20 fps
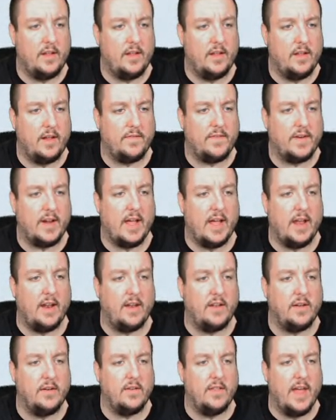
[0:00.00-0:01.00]
I forget how to
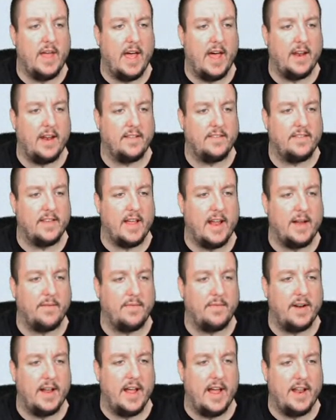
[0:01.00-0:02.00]
do that, how to sign up
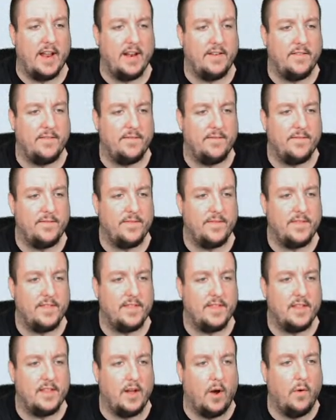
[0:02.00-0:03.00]
for that.
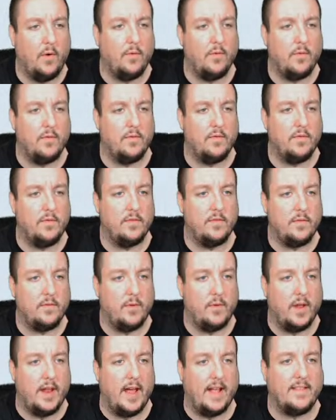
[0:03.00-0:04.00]
Oh,
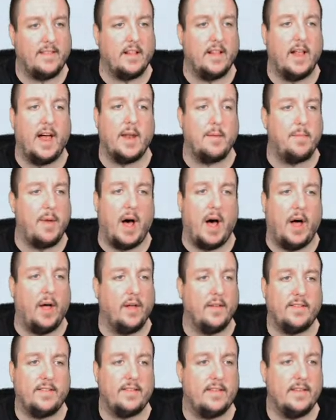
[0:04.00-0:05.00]
well, that's a lot of
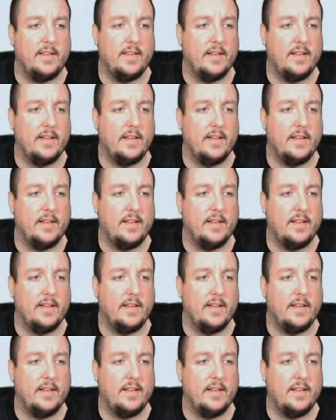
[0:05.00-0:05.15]
balls.